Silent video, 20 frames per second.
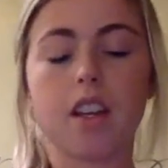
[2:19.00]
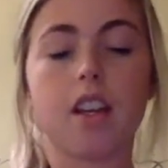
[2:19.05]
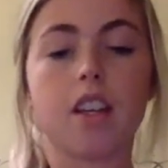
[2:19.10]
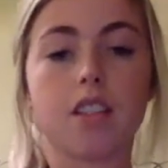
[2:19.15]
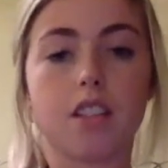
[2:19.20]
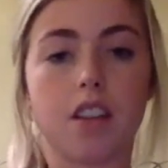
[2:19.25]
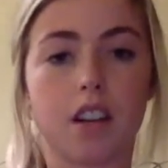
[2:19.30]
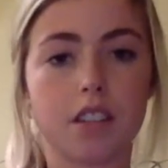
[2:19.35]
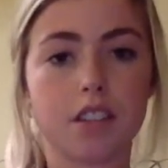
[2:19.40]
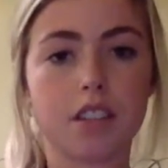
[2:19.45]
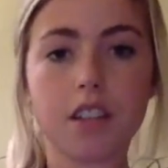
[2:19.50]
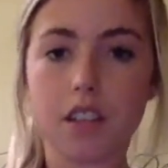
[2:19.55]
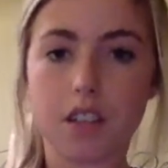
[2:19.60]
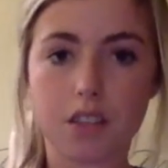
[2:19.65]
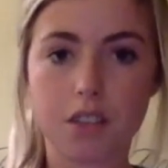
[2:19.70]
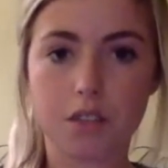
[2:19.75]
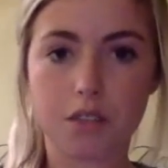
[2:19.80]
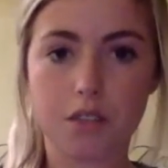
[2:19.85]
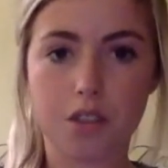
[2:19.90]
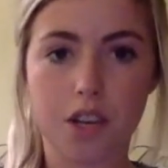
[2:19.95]
Dogs are
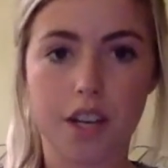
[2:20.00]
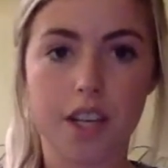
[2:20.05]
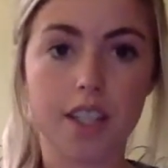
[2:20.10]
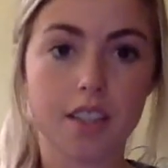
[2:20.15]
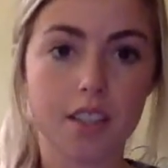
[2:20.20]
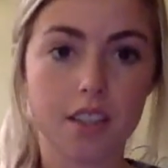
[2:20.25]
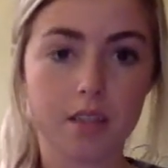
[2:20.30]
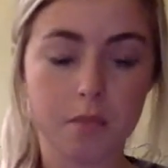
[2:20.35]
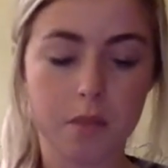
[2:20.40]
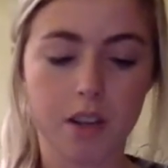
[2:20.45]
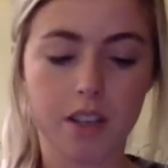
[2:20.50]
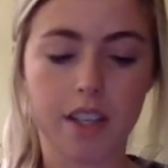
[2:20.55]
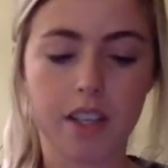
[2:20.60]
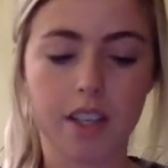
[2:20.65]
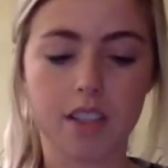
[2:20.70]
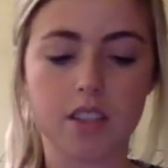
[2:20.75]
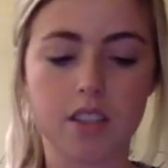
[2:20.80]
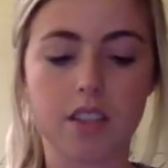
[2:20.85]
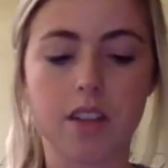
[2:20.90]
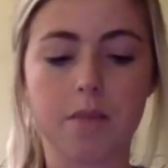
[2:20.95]
also trained to smell
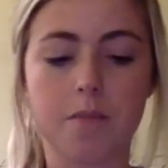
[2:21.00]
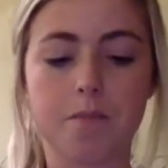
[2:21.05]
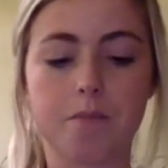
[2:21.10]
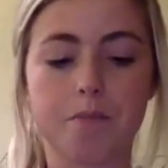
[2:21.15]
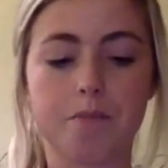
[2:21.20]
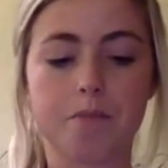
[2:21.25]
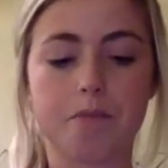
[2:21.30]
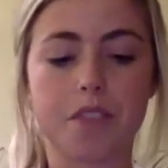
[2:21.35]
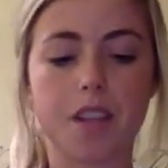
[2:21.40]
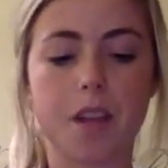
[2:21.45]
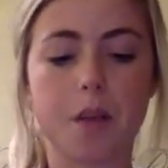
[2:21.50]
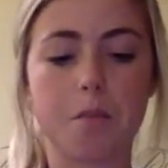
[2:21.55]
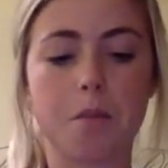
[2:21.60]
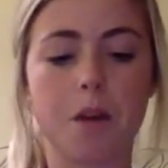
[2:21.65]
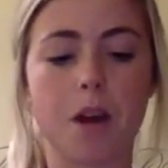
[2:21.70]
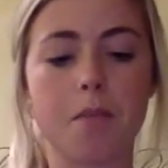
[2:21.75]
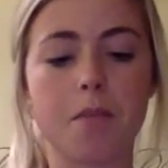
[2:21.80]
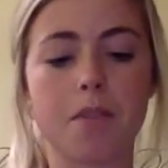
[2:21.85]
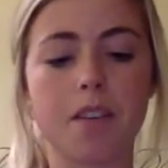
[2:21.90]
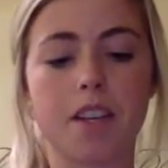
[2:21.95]
cancer.
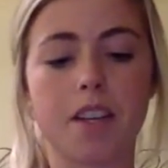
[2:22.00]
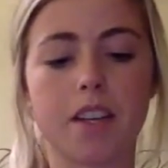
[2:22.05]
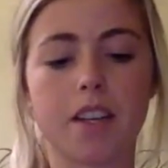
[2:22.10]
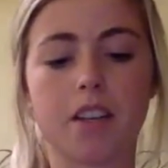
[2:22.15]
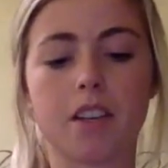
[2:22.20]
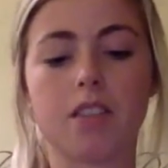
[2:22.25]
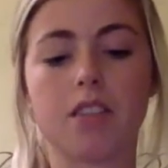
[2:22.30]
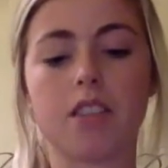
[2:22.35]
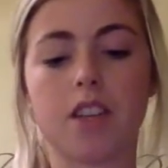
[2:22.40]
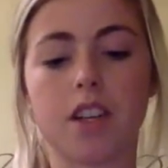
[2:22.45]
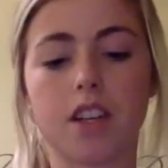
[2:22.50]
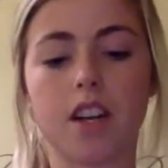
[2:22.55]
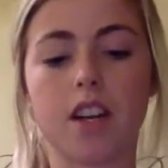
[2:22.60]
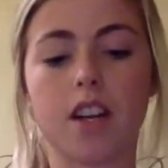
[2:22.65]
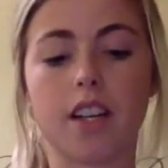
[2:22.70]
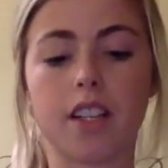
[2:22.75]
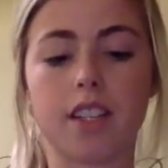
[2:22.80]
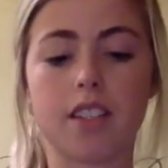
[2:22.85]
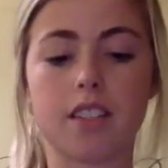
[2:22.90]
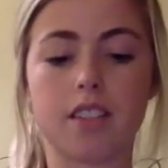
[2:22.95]
Bomb and
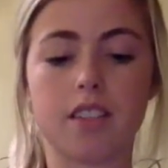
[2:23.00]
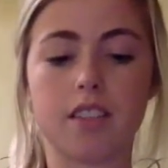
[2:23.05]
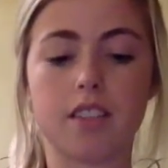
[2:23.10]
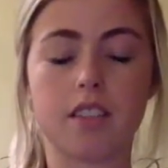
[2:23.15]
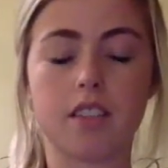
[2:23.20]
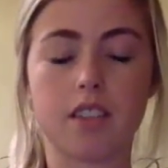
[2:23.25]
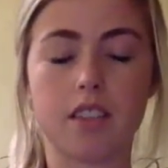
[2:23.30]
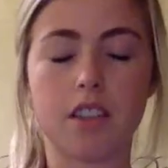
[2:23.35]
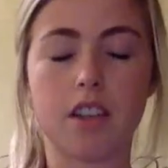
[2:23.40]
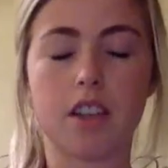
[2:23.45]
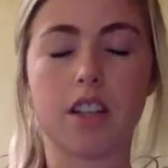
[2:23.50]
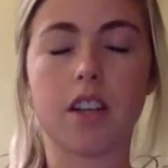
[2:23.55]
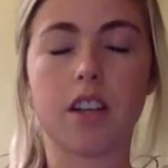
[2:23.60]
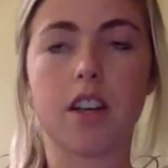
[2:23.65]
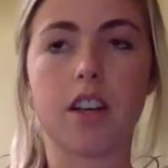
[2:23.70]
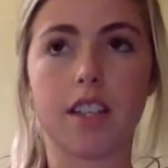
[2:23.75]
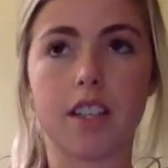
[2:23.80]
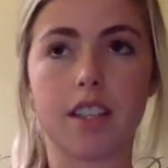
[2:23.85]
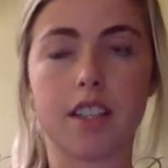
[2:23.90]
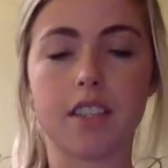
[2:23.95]

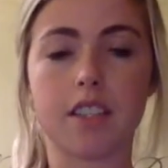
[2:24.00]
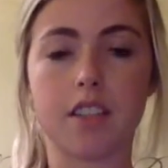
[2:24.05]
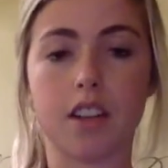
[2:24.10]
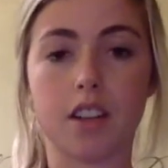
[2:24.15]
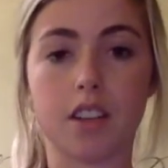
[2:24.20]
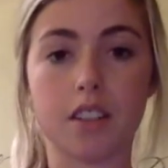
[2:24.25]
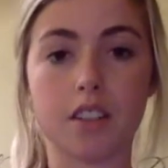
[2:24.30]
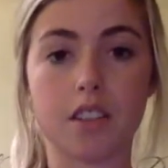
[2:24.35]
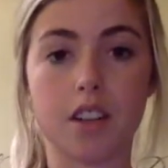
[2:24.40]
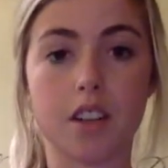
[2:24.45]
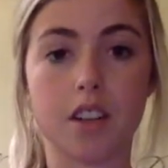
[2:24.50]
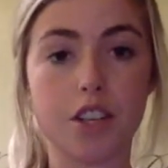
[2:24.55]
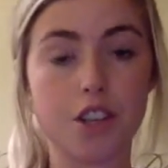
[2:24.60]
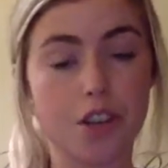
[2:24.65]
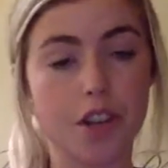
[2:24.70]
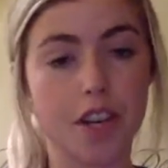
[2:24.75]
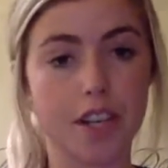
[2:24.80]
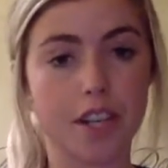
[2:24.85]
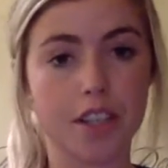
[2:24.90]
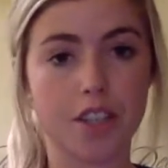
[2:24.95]
narcotic dogs are
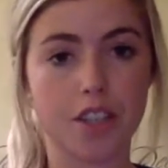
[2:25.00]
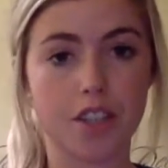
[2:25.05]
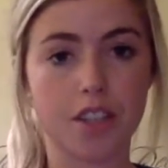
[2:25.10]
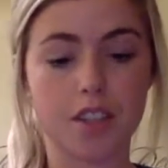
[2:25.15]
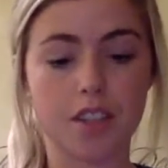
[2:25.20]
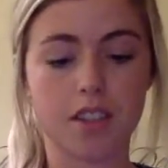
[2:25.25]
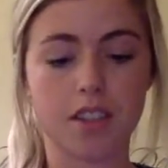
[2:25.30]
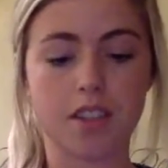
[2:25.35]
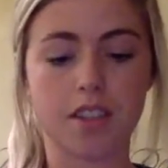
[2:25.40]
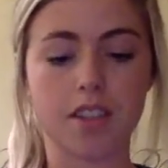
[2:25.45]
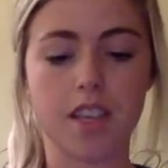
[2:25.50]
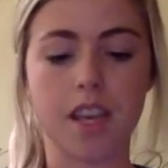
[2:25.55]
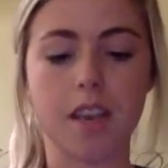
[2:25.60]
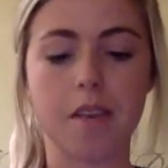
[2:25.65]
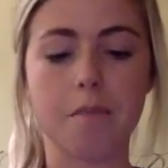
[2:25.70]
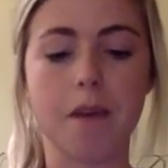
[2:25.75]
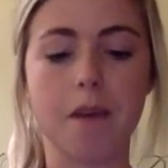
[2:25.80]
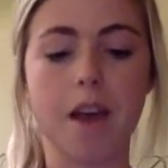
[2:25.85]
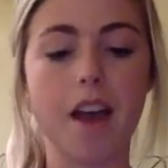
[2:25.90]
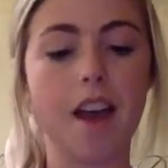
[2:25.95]
trained just the
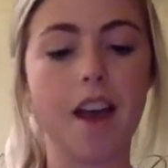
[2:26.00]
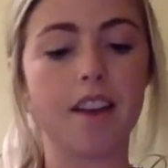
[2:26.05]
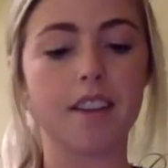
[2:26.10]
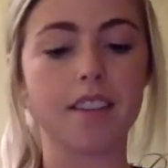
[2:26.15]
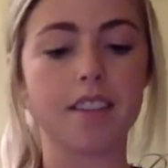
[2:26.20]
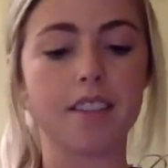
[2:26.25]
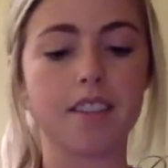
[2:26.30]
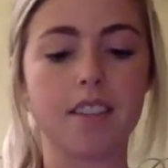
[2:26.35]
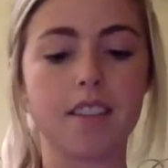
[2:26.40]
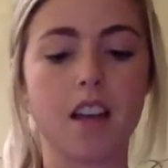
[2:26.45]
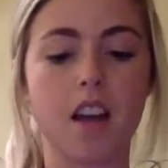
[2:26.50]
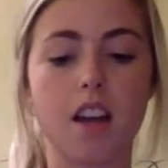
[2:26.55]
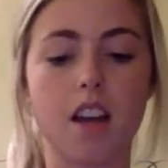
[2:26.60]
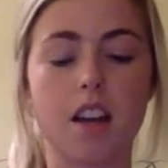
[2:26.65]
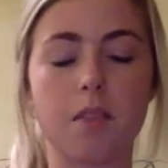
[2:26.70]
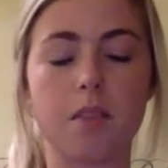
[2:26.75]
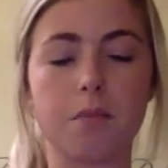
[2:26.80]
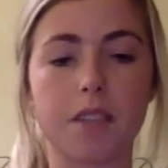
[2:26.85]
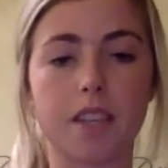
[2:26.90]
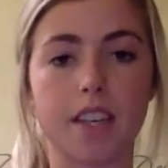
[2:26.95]
same as
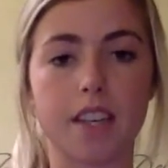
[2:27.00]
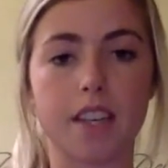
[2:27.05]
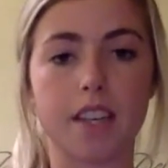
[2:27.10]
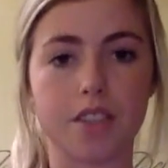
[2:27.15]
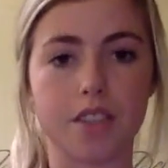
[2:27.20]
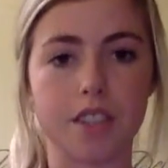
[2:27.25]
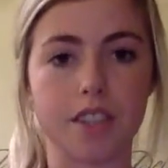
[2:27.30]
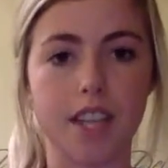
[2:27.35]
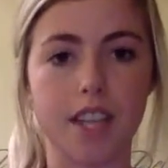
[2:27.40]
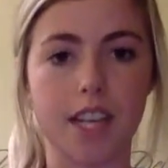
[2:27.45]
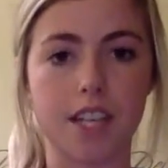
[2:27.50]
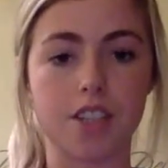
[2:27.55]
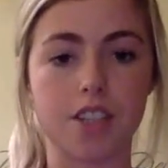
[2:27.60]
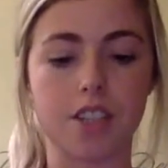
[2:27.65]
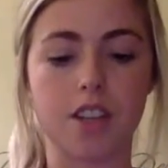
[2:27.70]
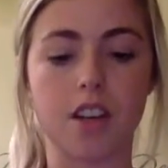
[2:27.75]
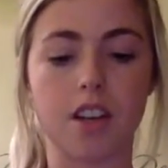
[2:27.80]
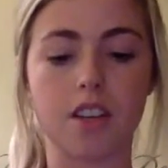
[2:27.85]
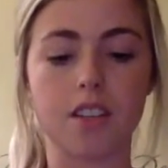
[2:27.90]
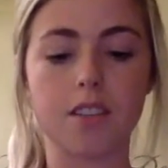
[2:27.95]
cancer
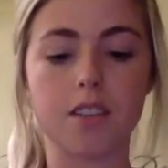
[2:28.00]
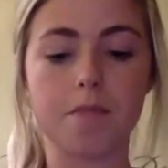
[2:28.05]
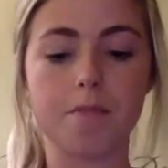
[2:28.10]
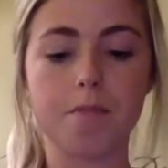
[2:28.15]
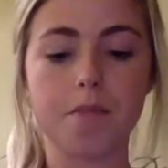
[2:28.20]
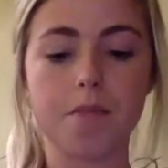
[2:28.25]
detection dogs.